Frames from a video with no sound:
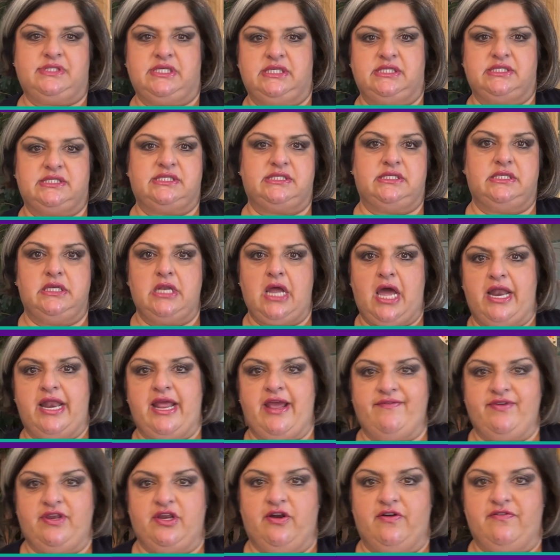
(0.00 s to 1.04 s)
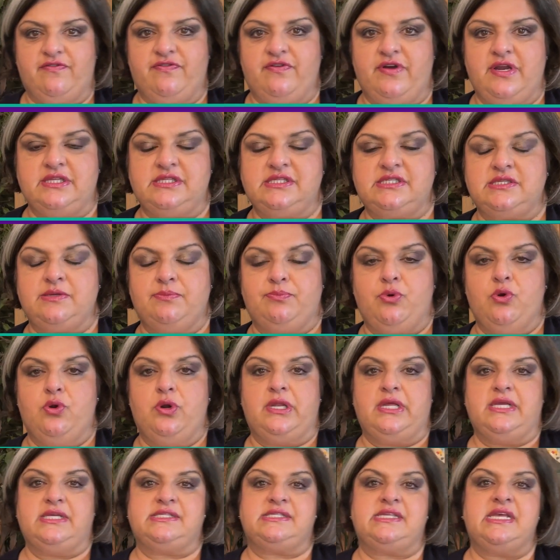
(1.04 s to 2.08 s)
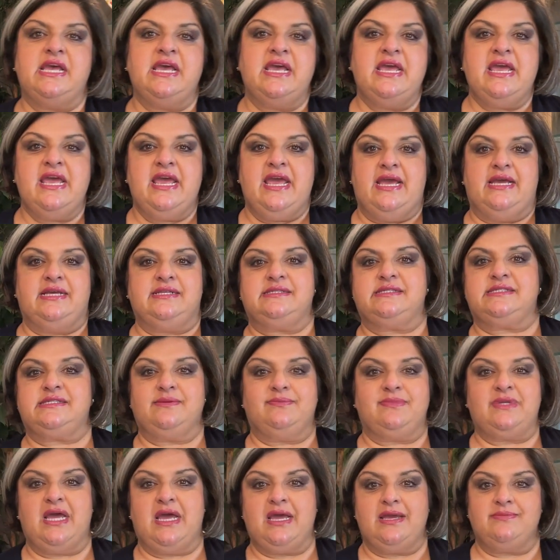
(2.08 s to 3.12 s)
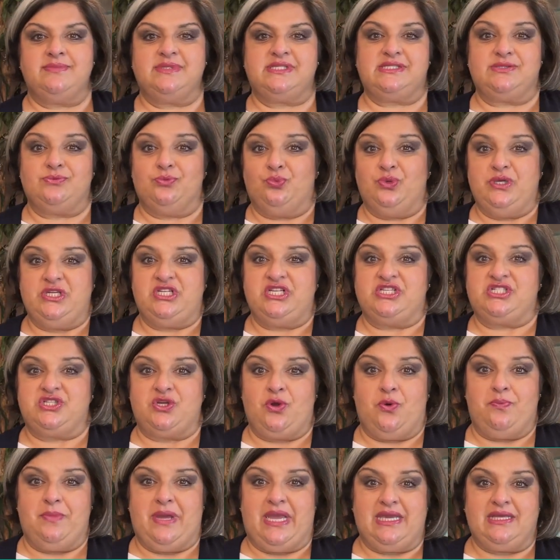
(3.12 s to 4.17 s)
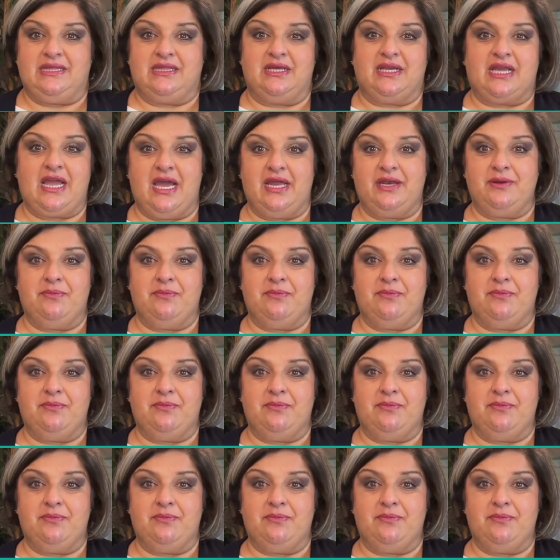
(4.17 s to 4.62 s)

it's not having our friends support us, and sometimes we just don't make the kind